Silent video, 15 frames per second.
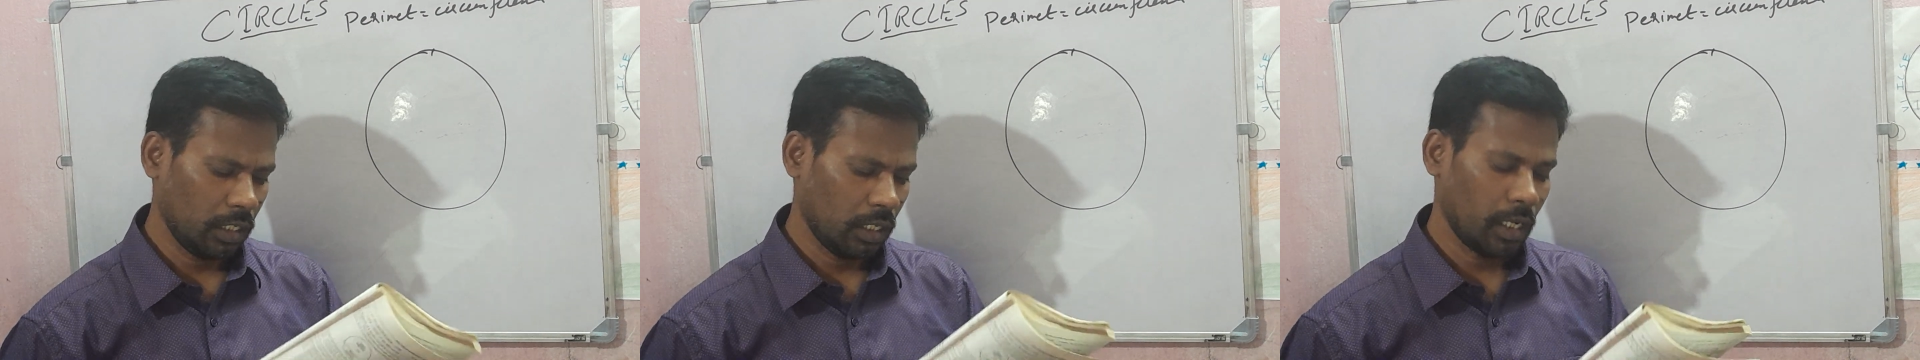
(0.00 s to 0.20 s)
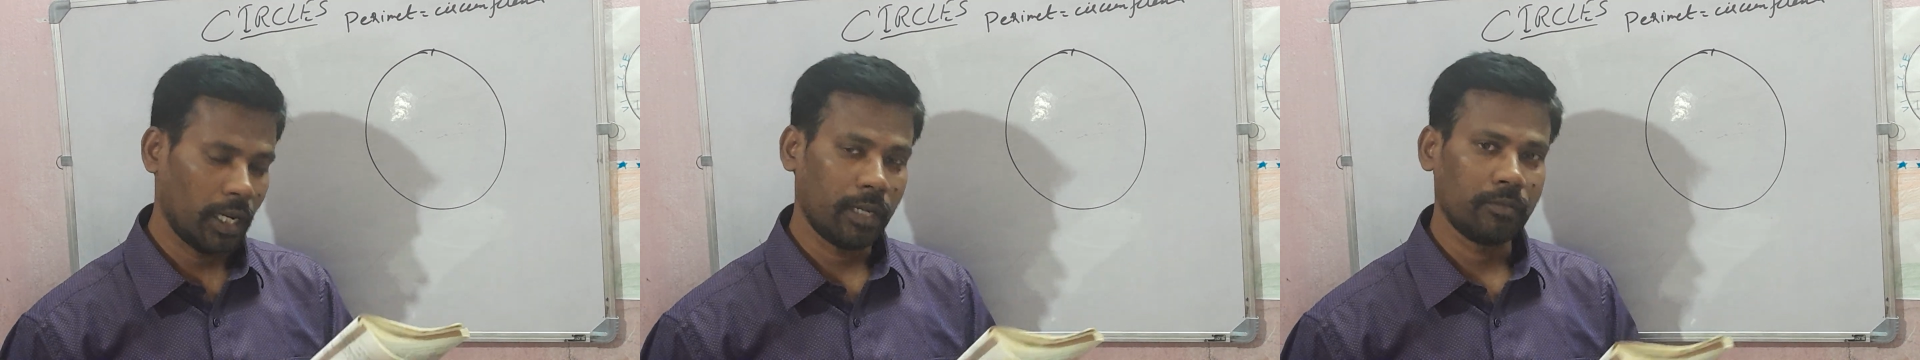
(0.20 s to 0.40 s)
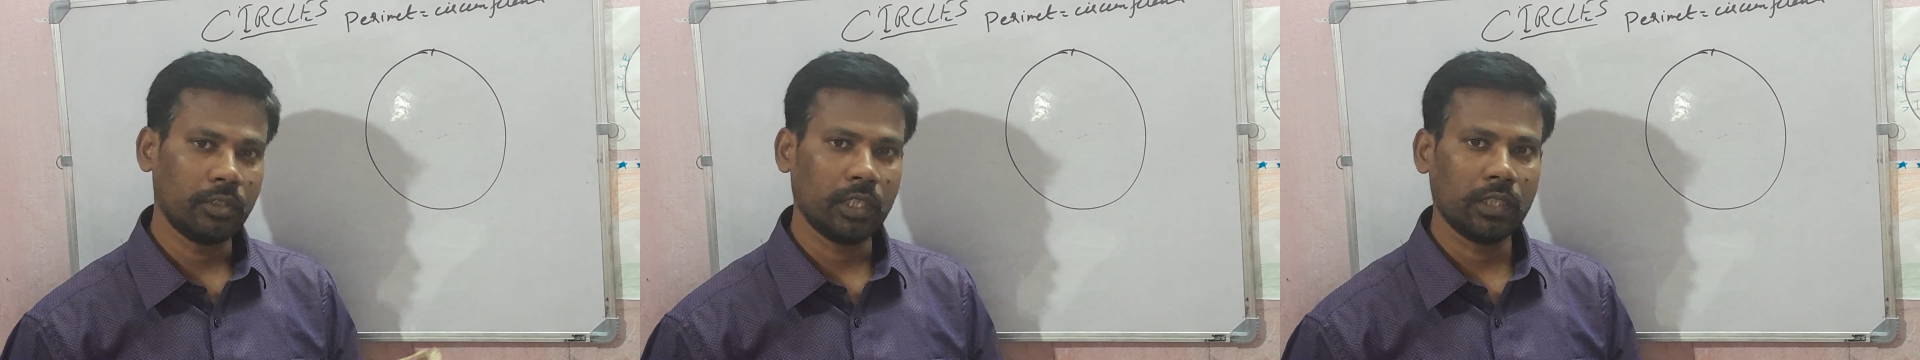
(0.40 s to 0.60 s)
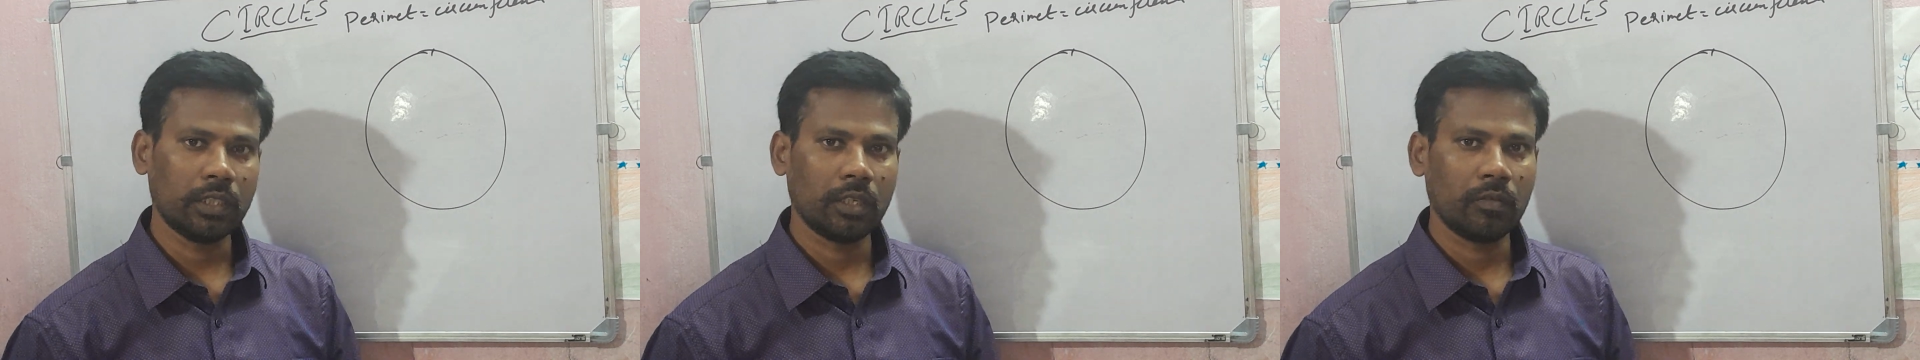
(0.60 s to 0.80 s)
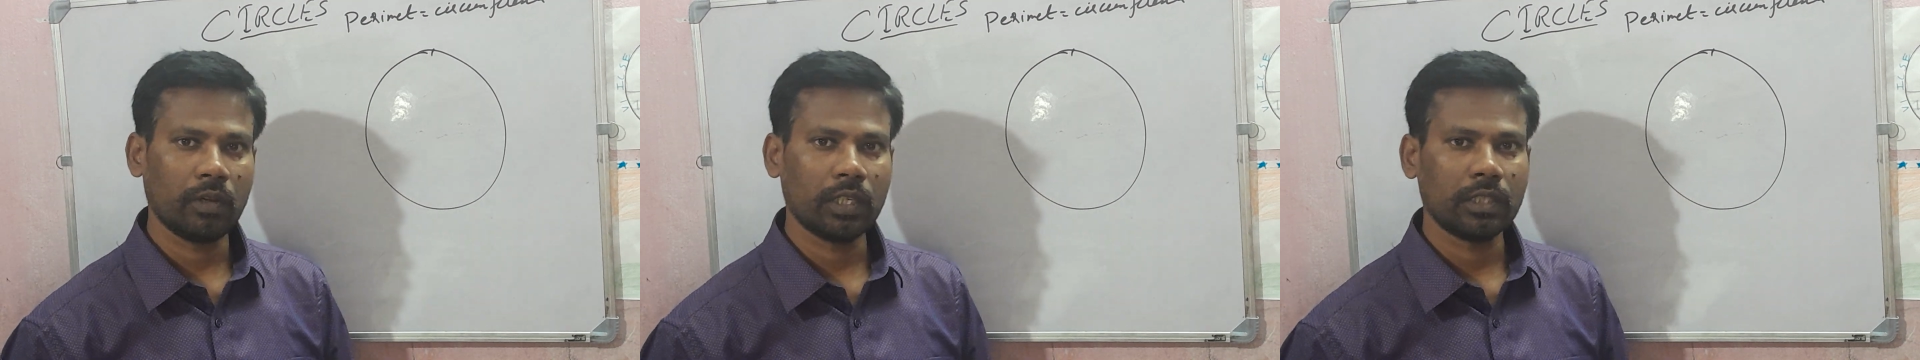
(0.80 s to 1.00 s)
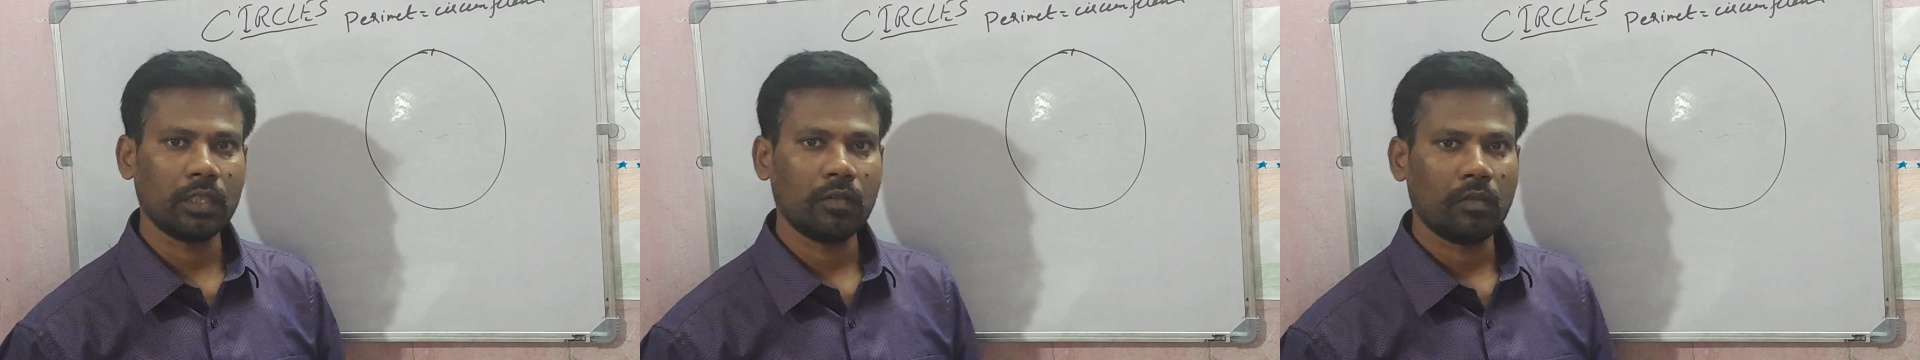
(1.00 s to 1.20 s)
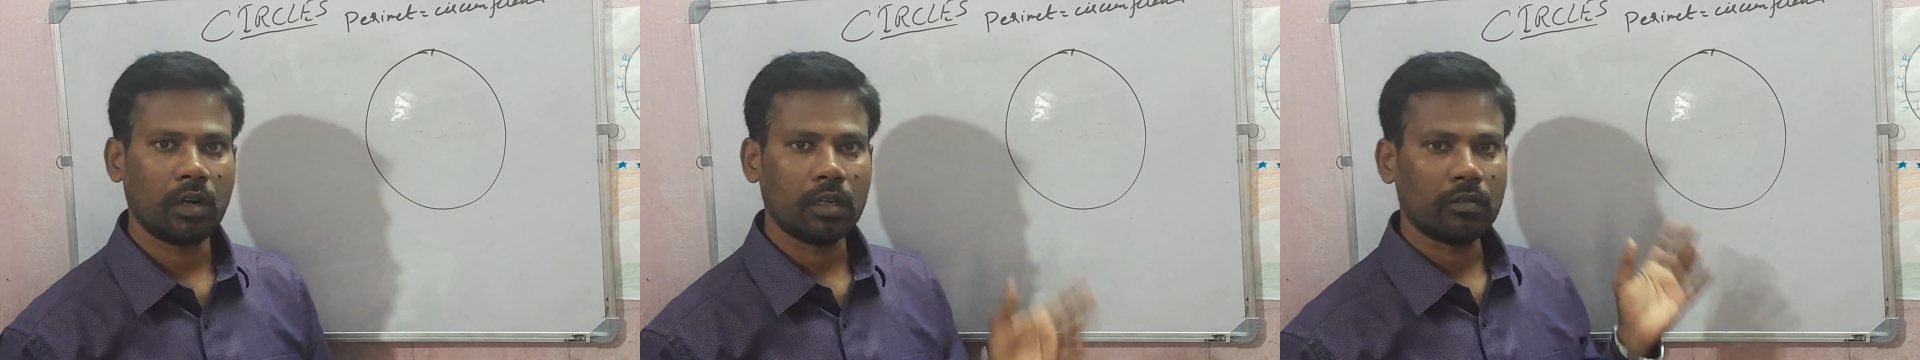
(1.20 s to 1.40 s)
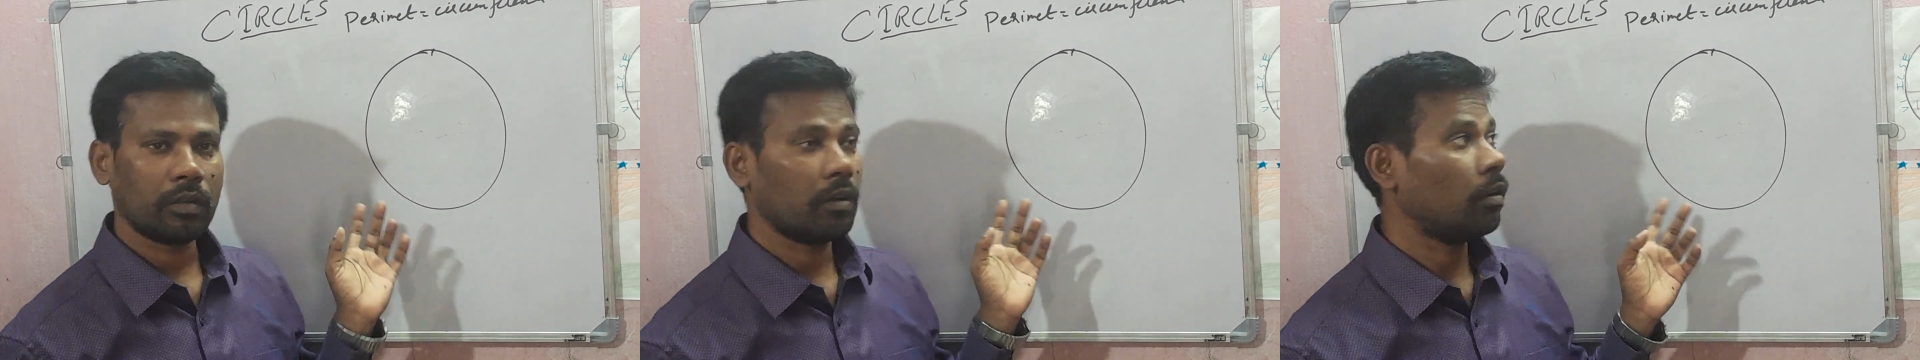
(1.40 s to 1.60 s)
I am just revising
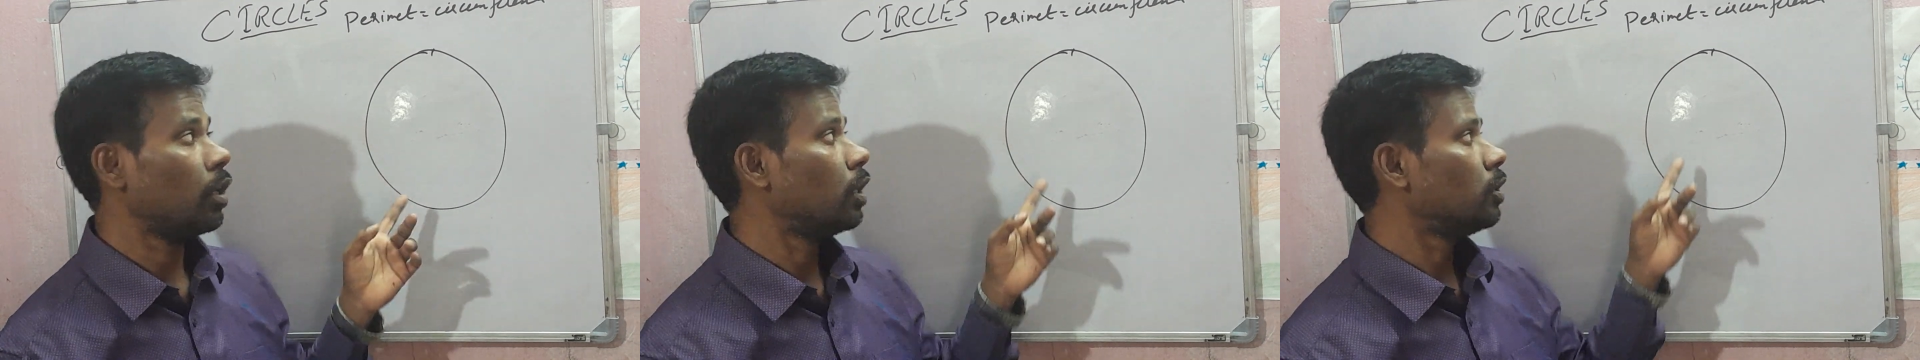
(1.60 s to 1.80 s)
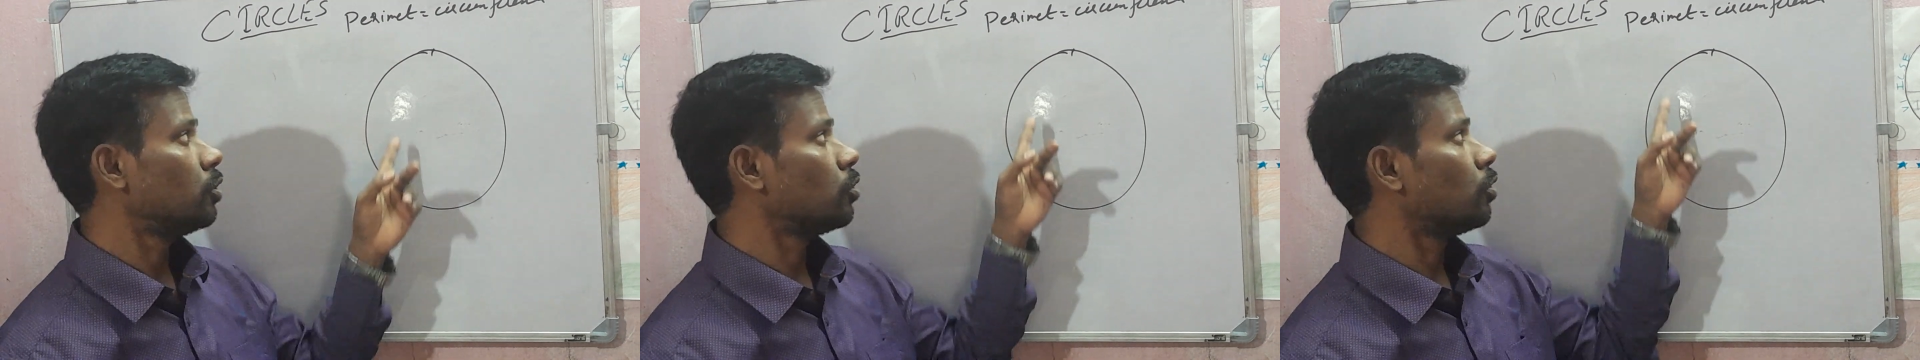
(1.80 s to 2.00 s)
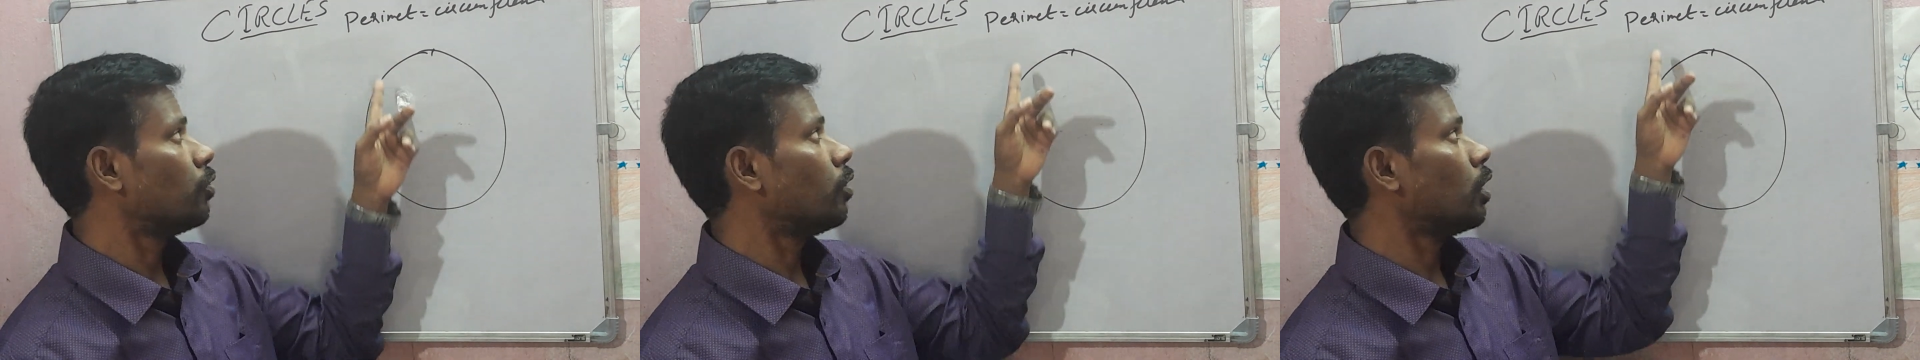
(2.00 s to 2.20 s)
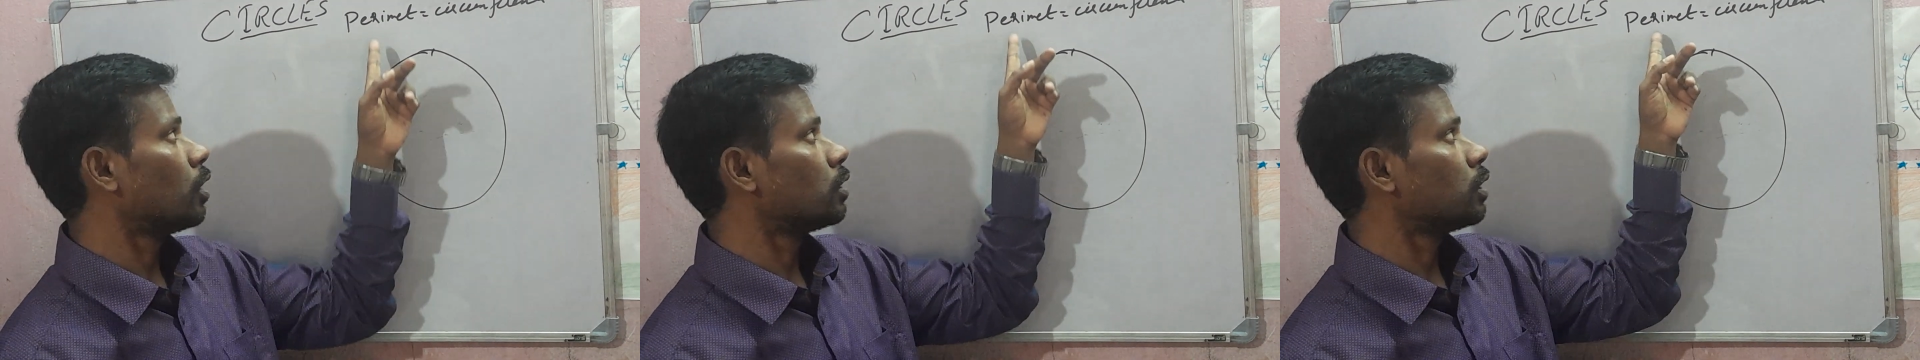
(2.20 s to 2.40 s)
what we have learned so far.